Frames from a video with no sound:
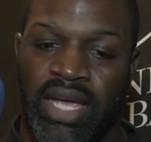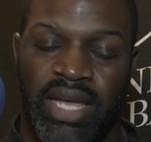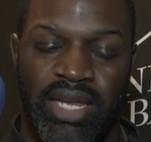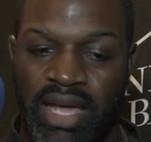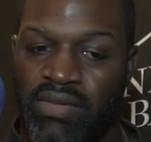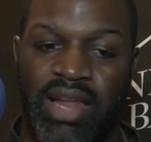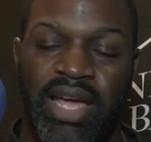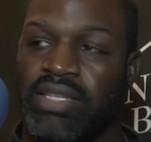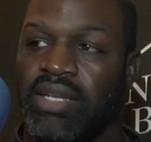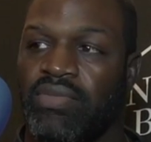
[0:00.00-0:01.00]
He never
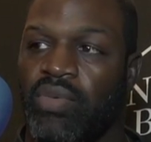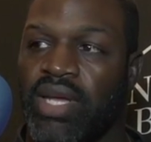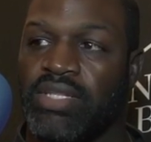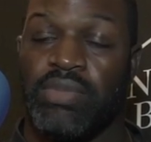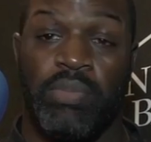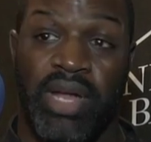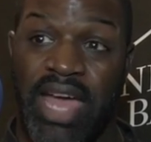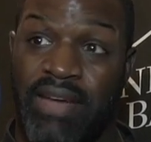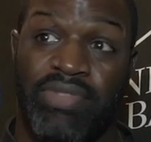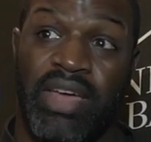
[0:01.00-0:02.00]
liked to lift weights, but
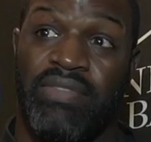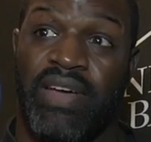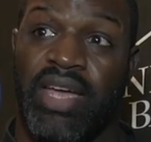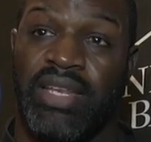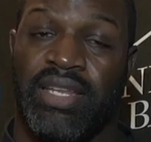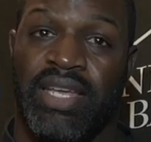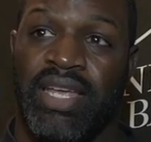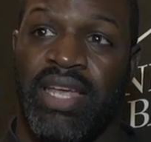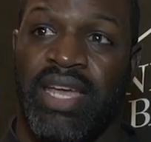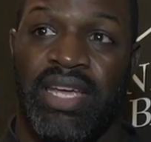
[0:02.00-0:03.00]
after that fight,
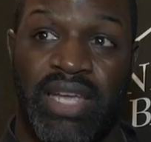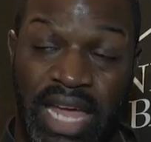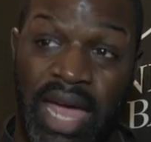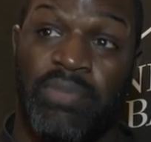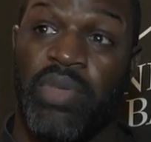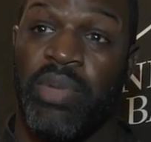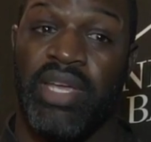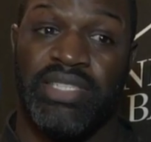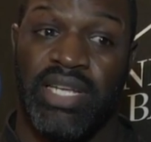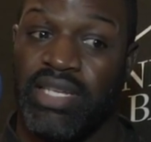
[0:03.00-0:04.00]
he came to me
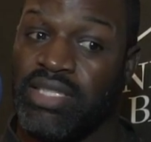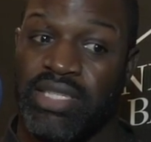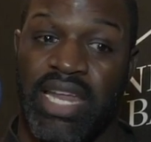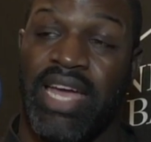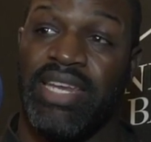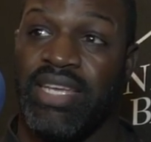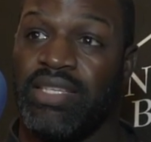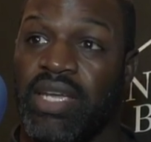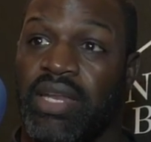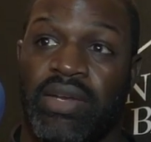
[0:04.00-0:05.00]
and said, "Listen, I need
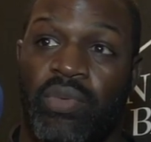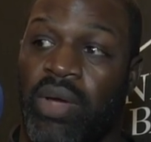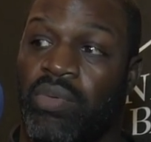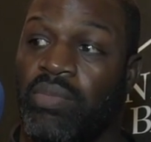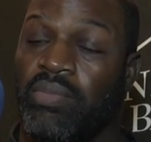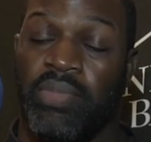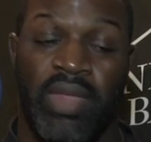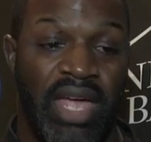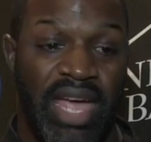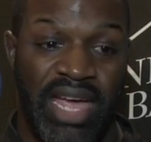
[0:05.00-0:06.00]
to get in the weight room."
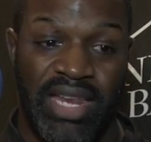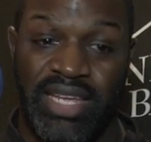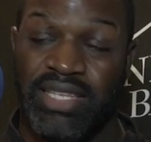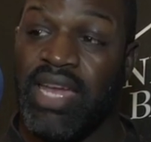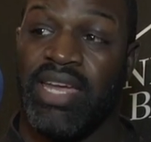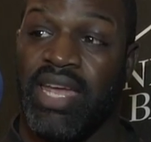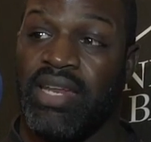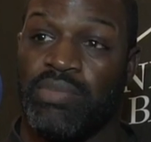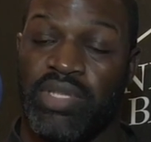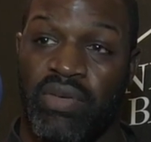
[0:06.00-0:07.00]
And he dedicated
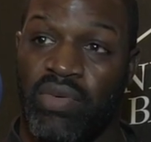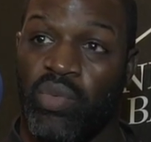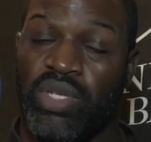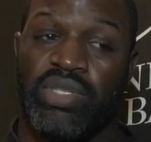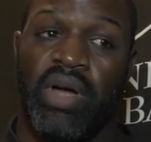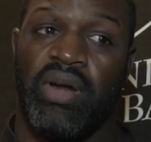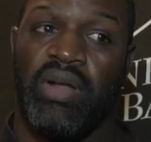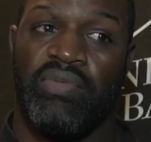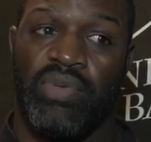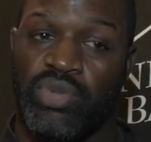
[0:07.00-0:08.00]
himself. And we started
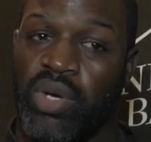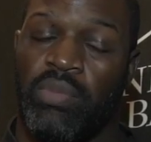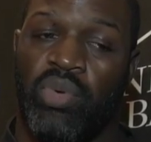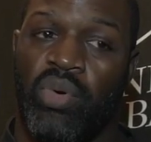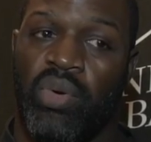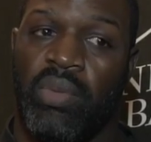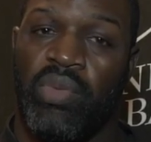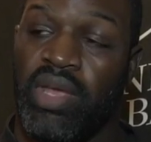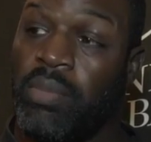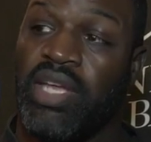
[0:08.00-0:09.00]
off with a training program
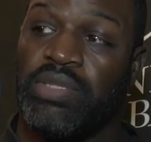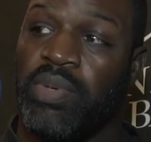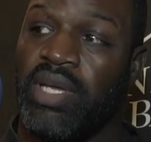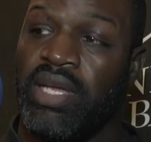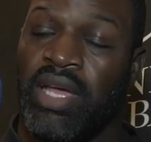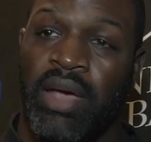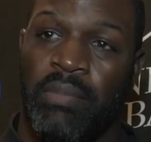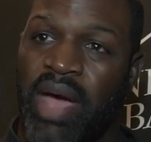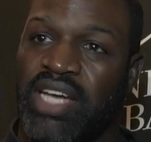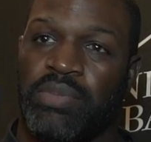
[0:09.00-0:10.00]
with MHP,
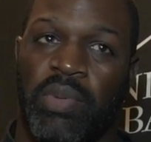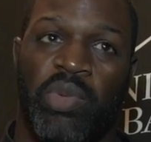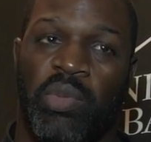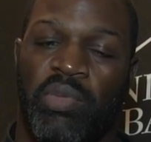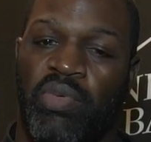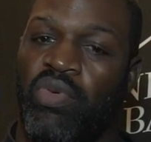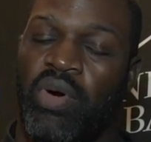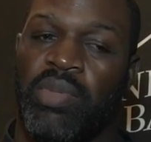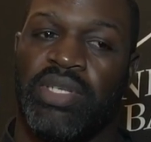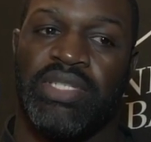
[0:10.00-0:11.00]
Maximum Human
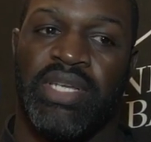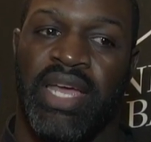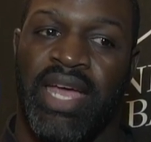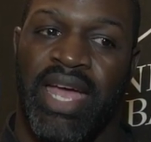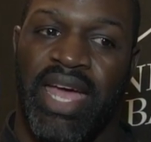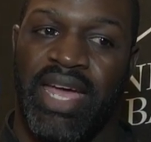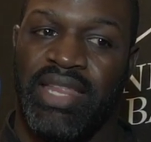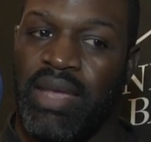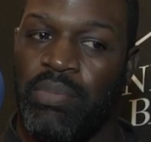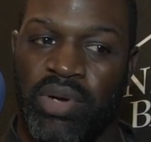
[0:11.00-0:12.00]
Performance,
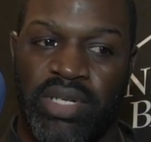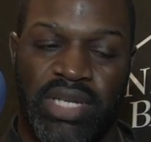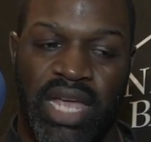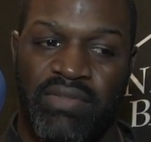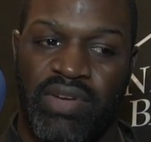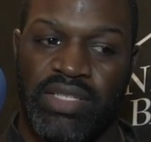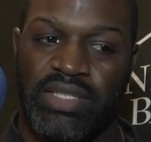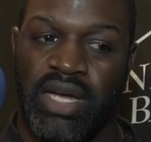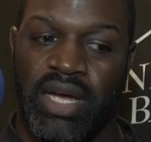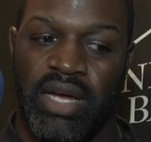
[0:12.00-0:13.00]
and they gave us